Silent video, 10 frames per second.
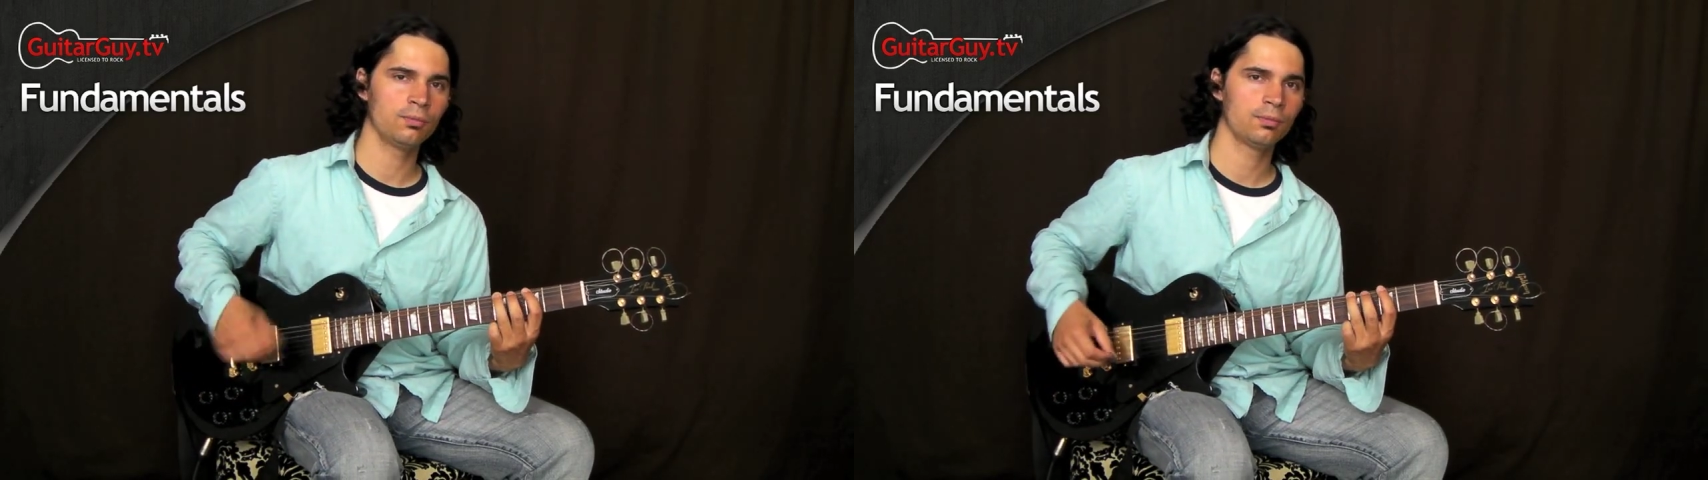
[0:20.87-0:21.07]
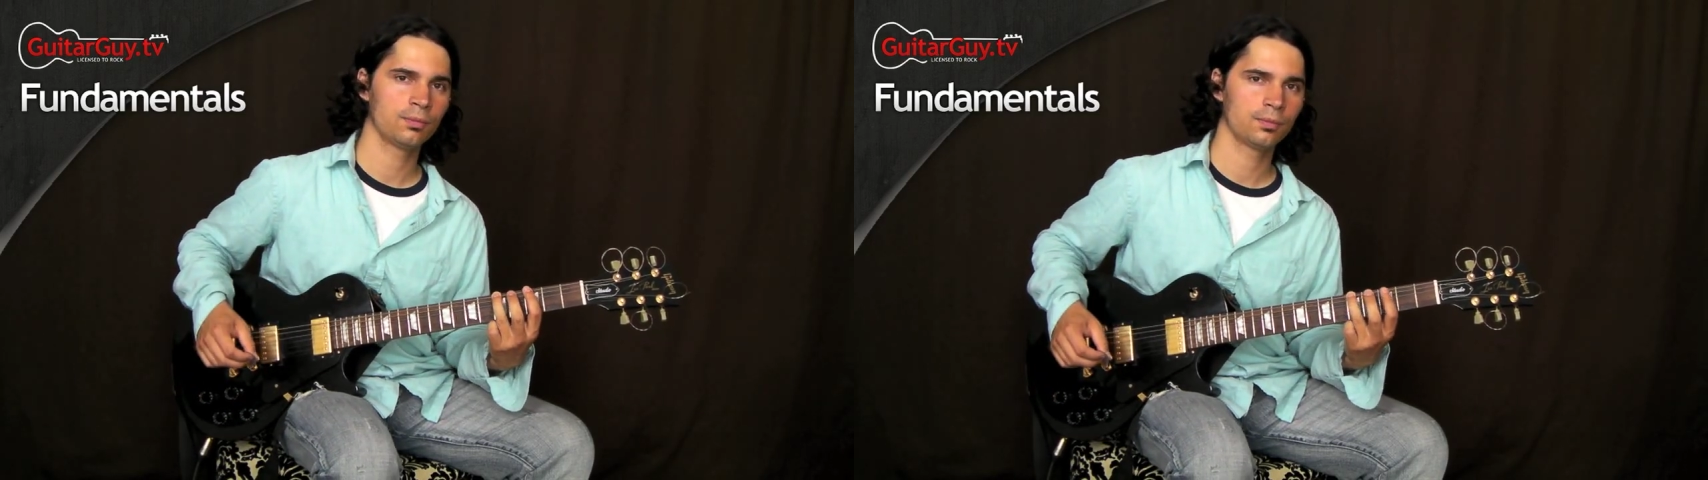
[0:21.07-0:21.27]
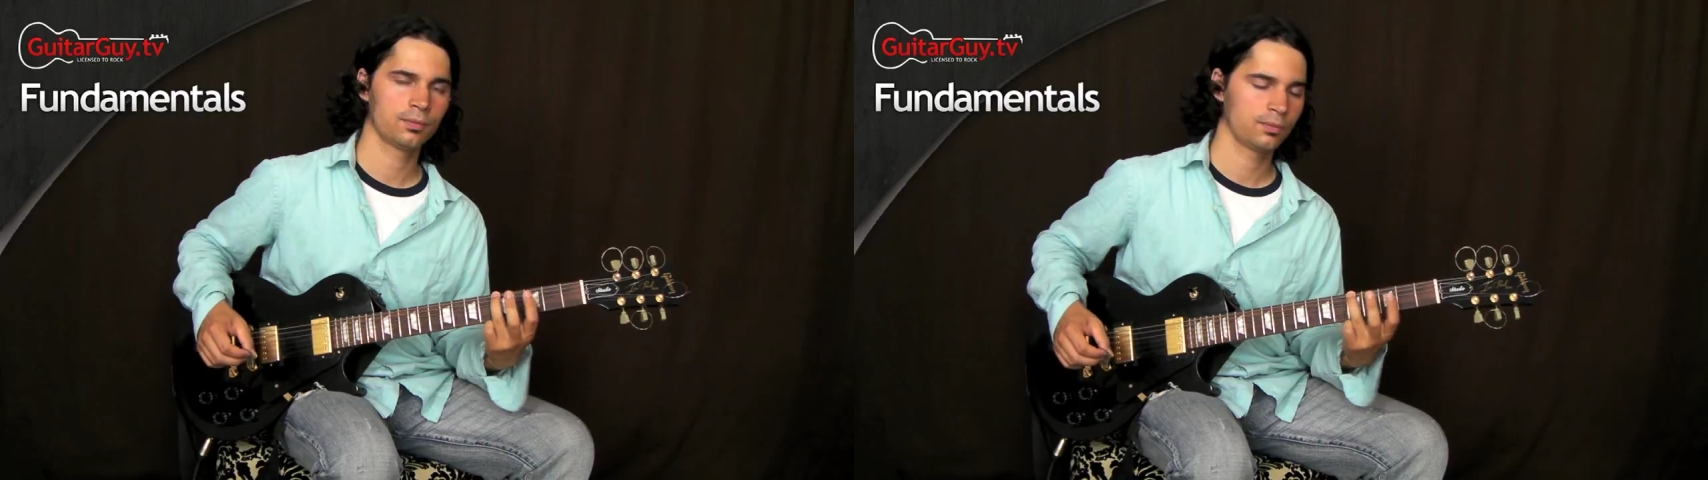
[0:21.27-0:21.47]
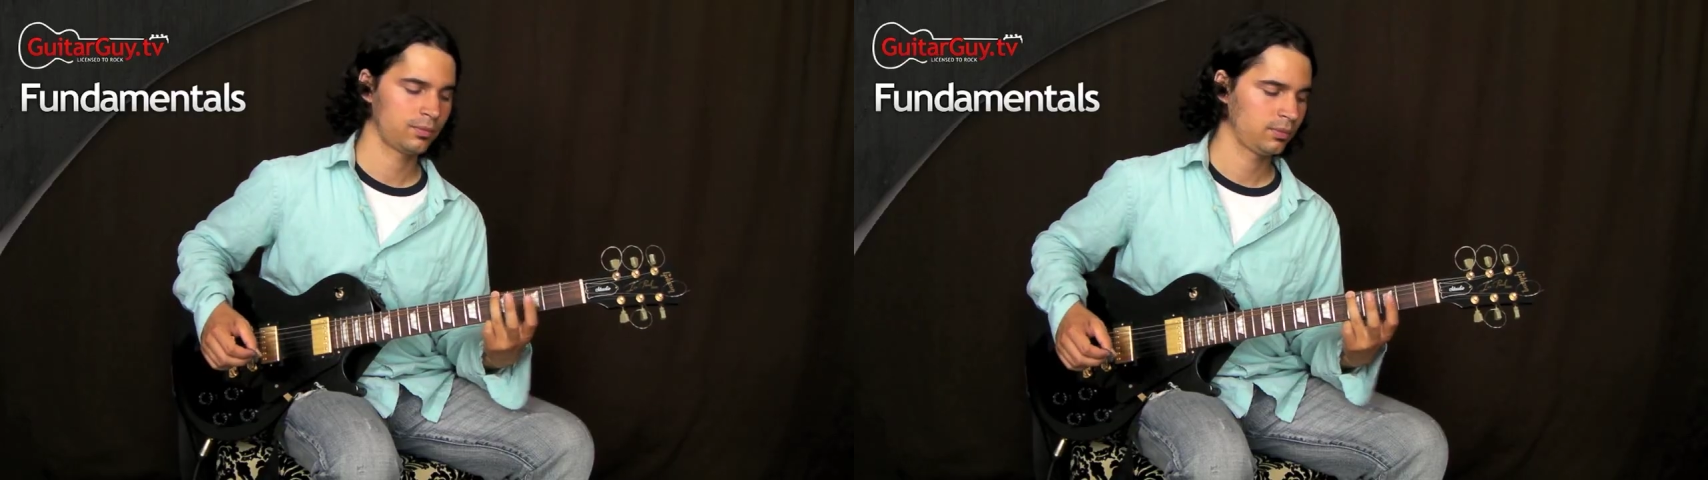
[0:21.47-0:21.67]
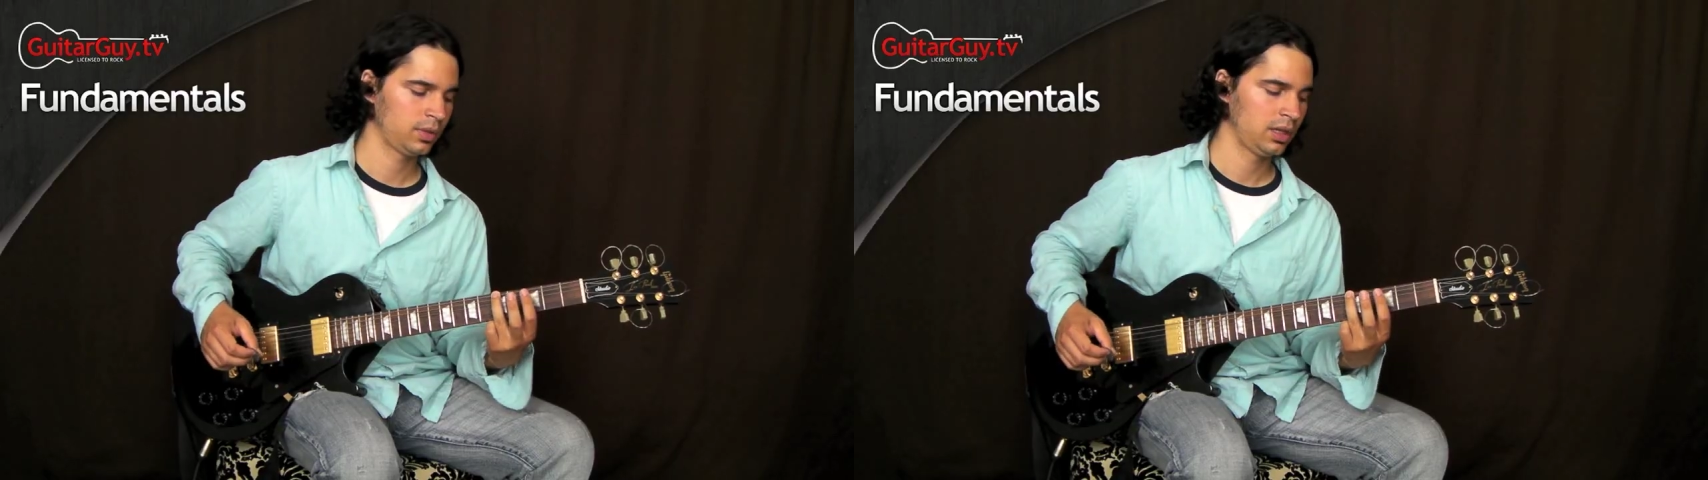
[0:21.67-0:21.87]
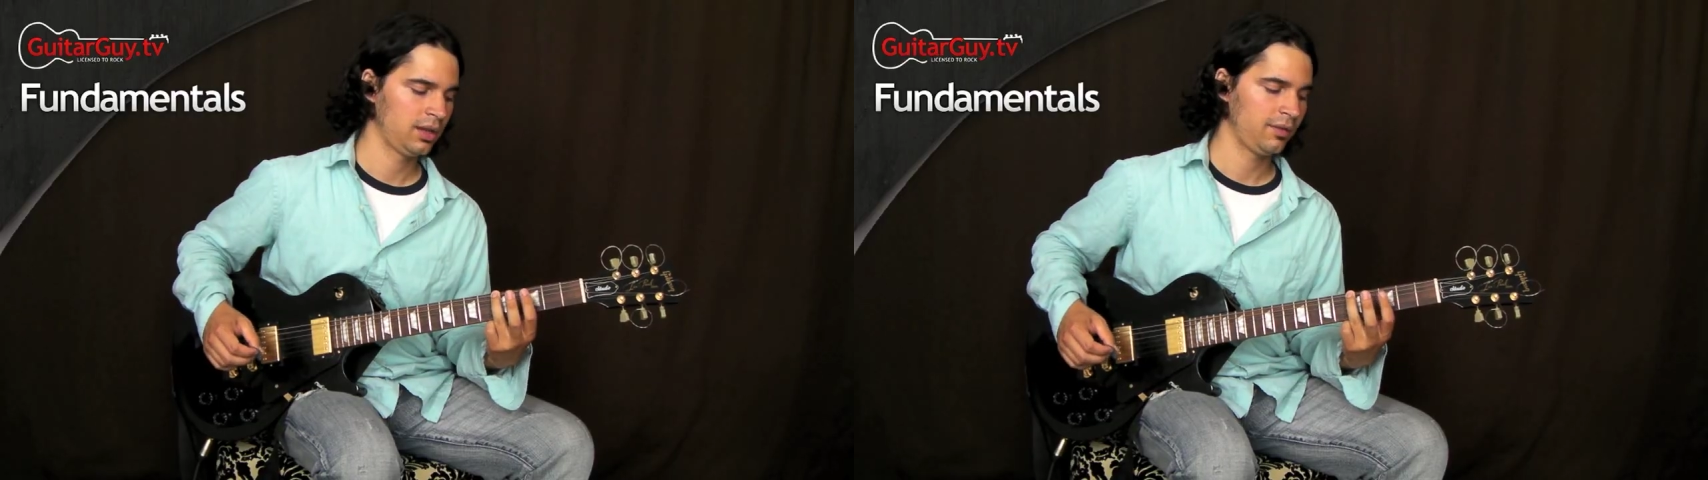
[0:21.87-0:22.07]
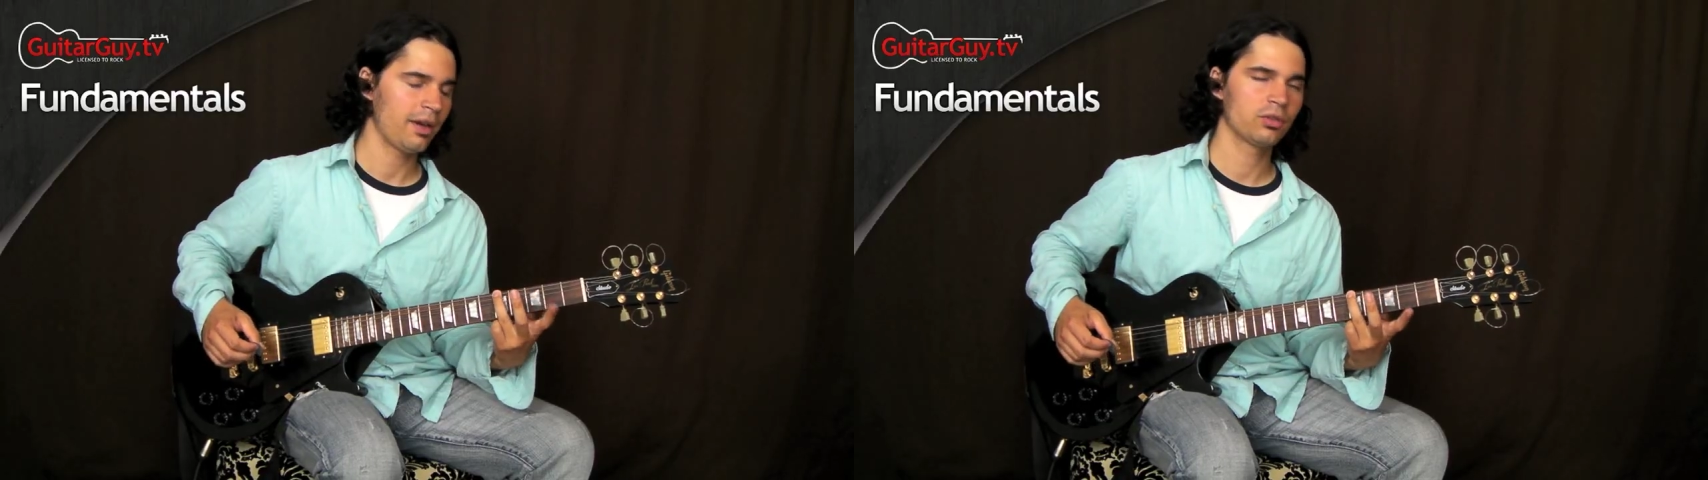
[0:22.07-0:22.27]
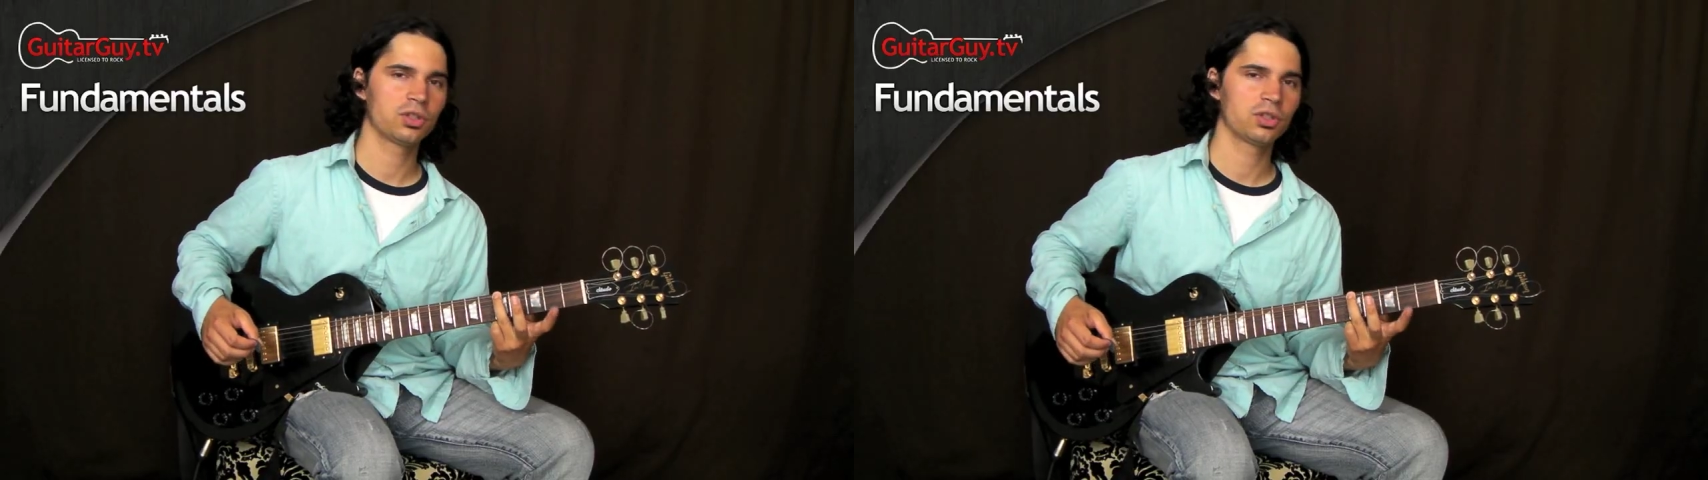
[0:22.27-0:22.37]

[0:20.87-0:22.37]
if I was